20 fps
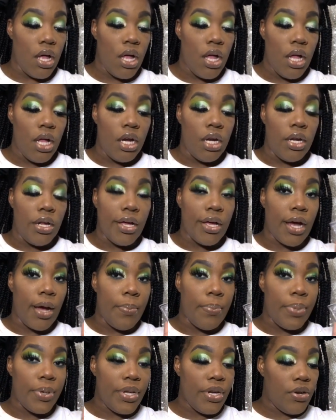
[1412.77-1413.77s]
look, I'm
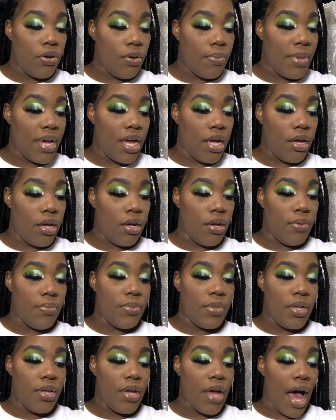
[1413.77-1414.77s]
putting it on my
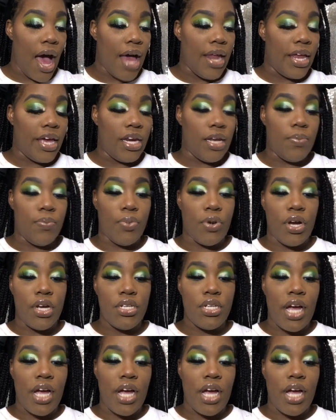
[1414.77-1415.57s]
highlighting brush.